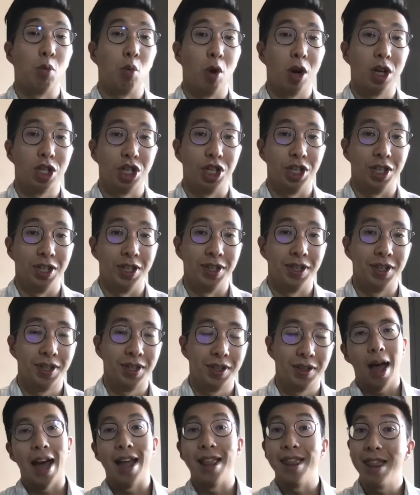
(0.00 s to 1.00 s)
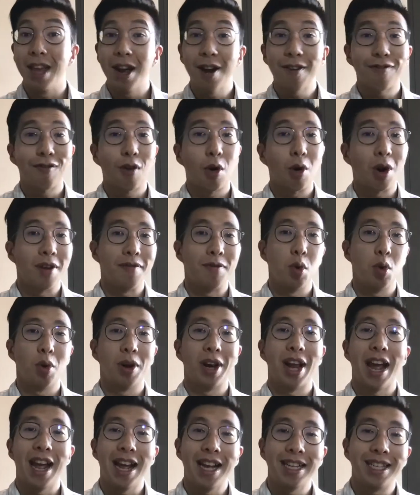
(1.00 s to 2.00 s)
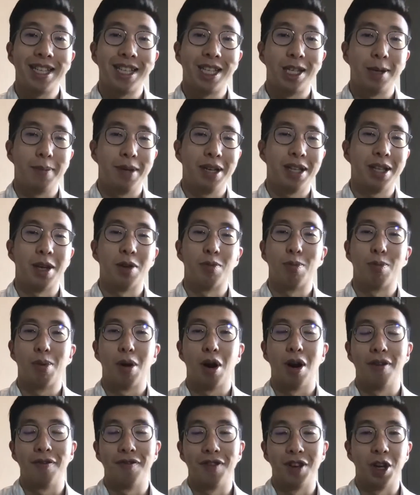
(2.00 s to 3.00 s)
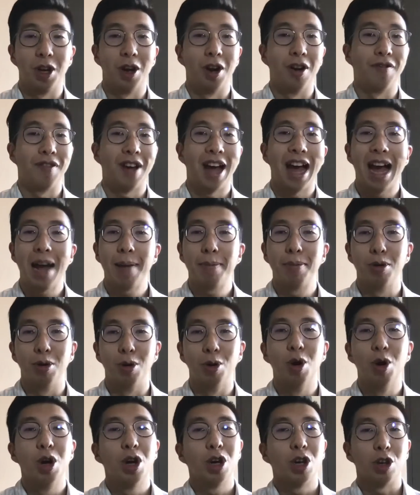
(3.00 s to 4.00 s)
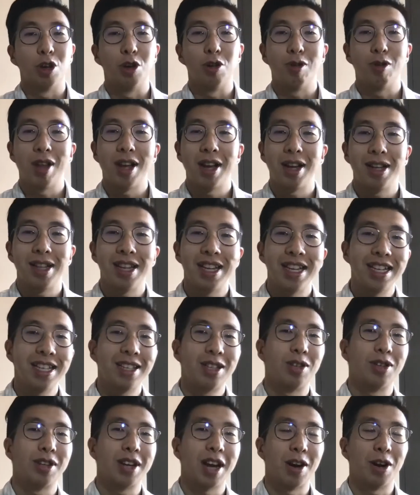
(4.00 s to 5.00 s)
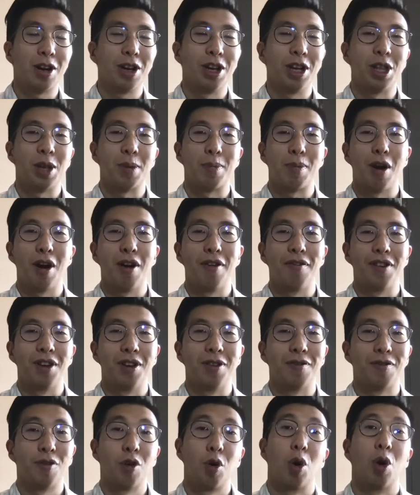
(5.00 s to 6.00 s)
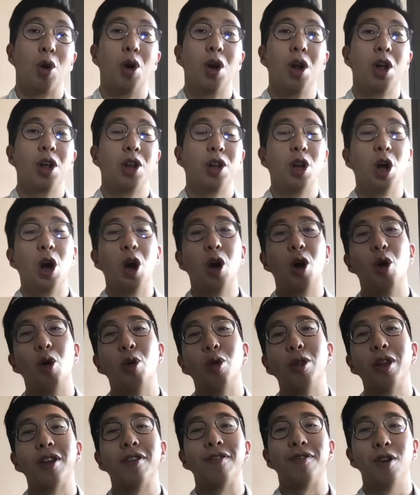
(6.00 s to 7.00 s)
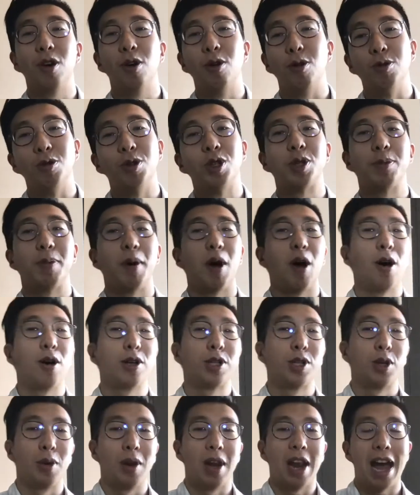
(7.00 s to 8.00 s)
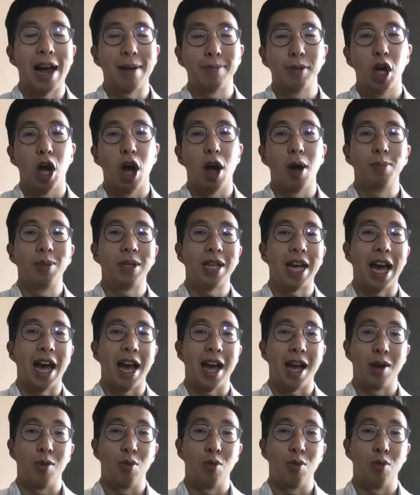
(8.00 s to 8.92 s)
watches. And therefore, if you want to estimate the profit of Apple, you need to calculate the profit for not only phones, but also laptops and